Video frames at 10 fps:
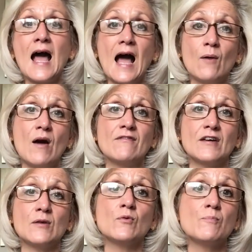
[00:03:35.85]
However,
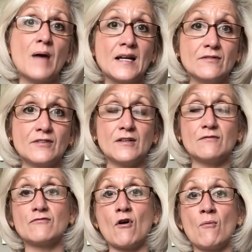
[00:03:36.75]
it would benefit
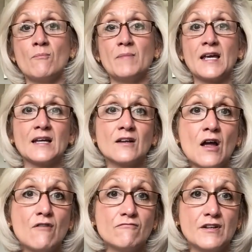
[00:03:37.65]
from being
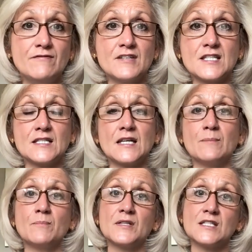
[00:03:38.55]

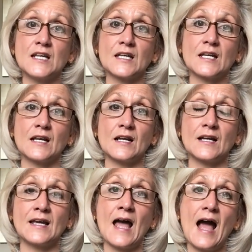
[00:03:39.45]
revisited,
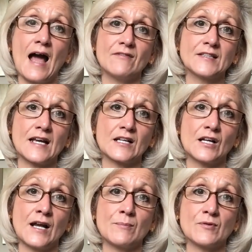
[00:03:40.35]
particularly having that
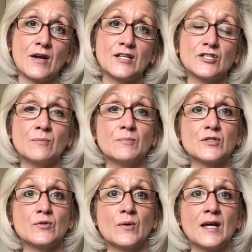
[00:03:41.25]
collaboration
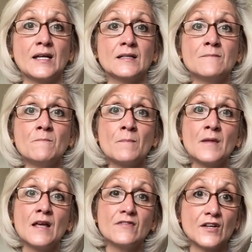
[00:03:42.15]
between
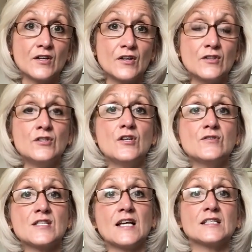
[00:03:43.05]
the new
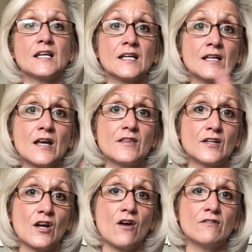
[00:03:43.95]
setting, the
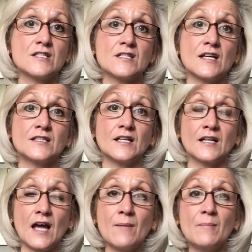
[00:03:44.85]
current
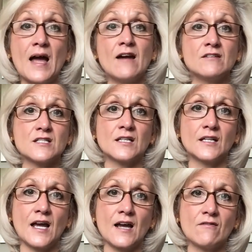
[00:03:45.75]
setting, and parents and
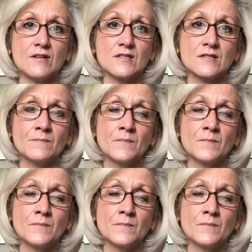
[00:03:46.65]
carers.